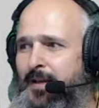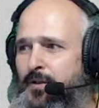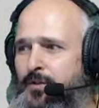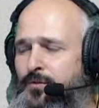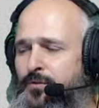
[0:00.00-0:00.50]

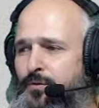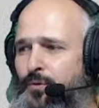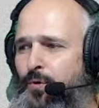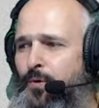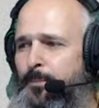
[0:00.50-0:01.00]
to
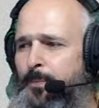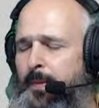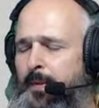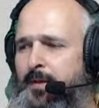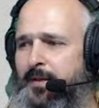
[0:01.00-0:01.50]

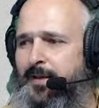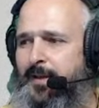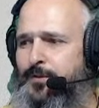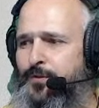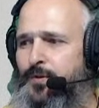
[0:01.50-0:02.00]
get
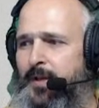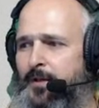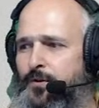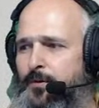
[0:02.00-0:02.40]
together